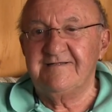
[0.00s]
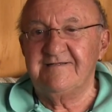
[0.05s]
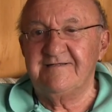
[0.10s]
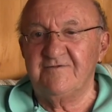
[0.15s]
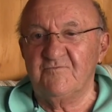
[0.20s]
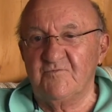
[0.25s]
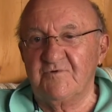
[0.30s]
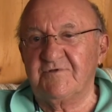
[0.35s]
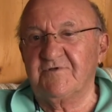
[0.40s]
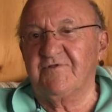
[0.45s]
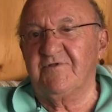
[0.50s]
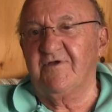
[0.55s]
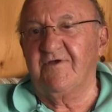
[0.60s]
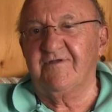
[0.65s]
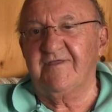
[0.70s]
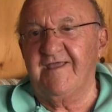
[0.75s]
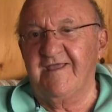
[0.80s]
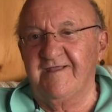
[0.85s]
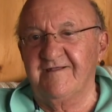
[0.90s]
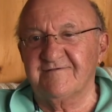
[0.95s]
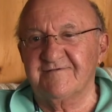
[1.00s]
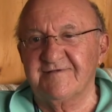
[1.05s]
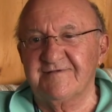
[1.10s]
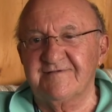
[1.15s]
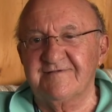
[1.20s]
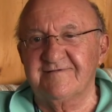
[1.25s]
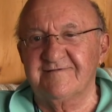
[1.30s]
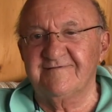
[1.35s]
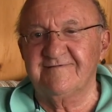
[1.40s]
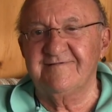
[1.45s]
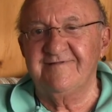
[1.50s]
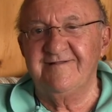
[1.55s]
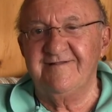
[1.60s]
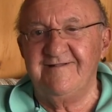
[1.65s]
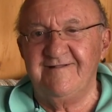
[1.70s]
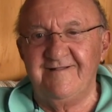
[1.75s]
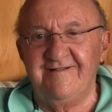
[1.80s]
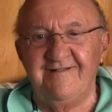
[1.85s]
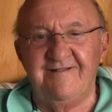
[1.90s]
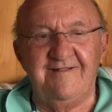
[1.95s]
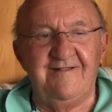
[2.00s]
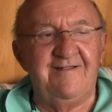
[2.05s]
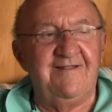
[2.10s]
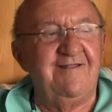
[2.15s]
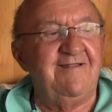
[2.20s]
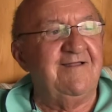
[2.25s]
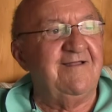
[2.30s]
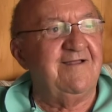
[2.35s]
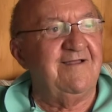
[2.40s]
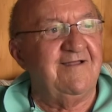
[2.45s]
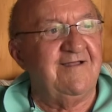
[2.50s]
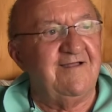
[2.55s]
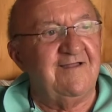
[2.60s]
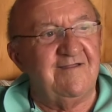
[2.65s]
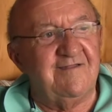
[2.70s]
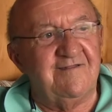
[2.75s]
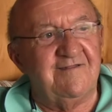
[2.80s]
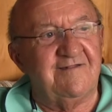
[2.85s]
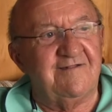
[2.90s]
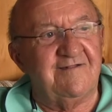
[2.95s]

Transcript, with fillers: in Wichita, Kansas. And uh,